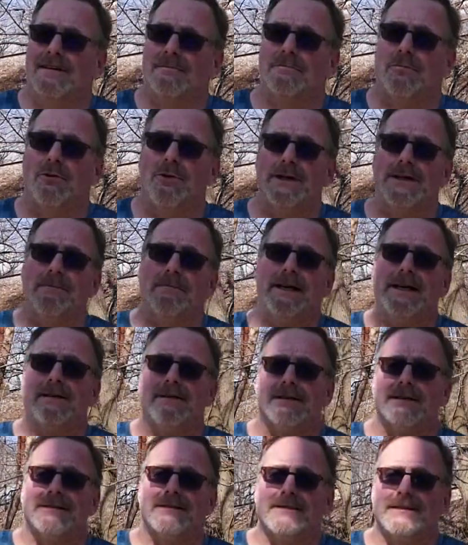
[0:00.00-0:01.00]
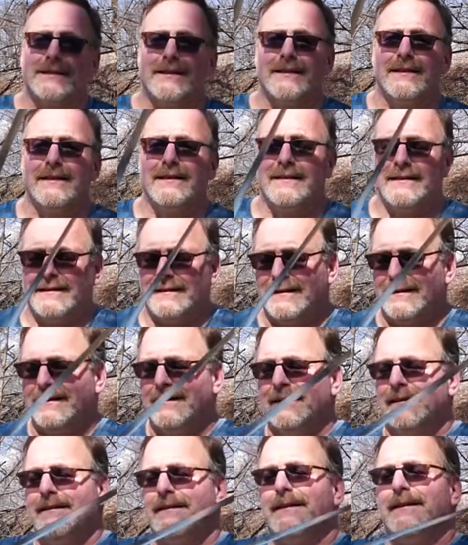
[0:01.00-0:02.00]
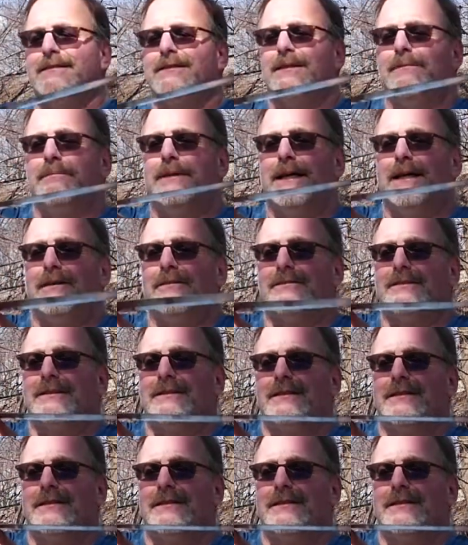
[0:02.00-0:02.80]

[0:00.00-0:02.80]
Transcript: point of balance is about